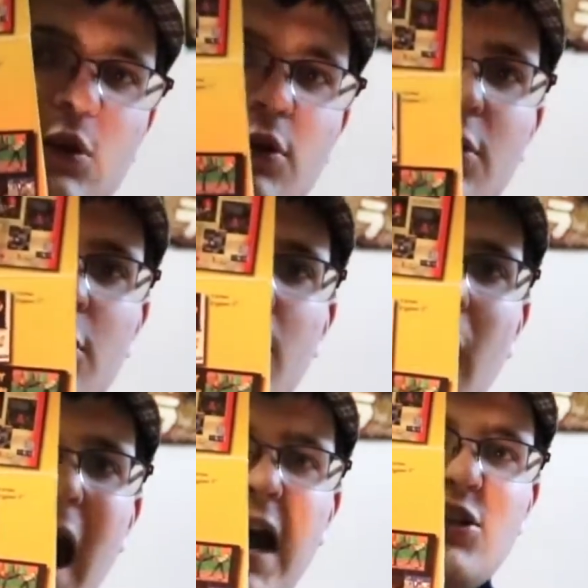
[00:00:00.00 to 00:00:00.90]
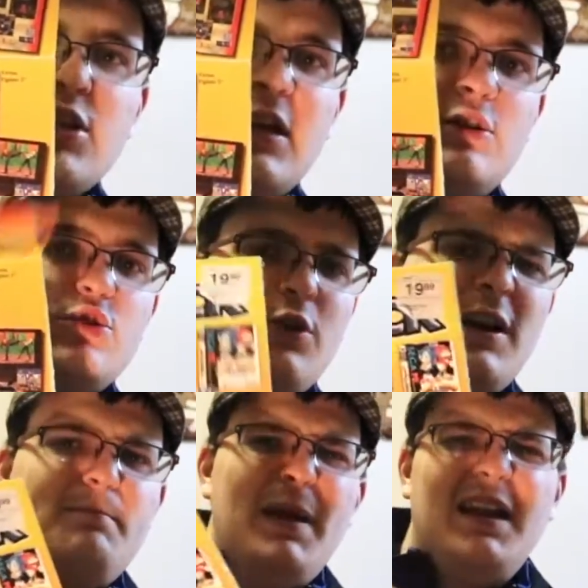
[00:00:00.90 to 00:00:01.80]
you who actually
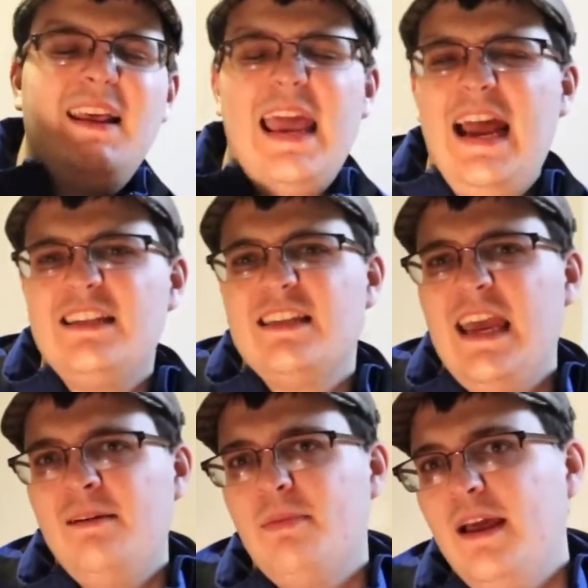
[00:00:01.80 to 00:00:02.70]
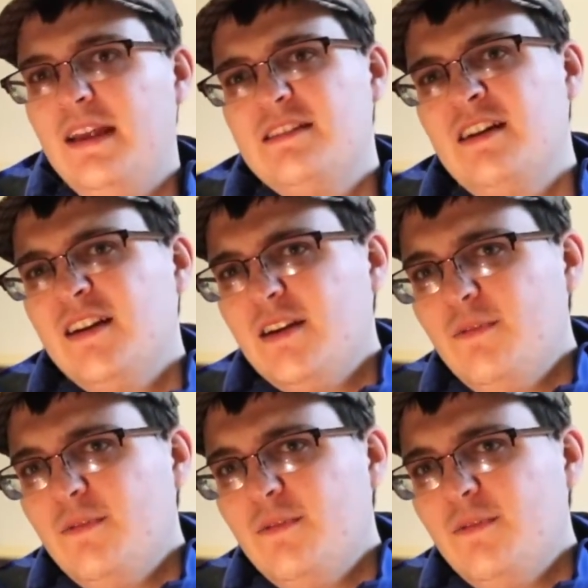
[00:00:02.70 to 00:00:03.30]
enjoyed Big the Cat's gameplay in Sonic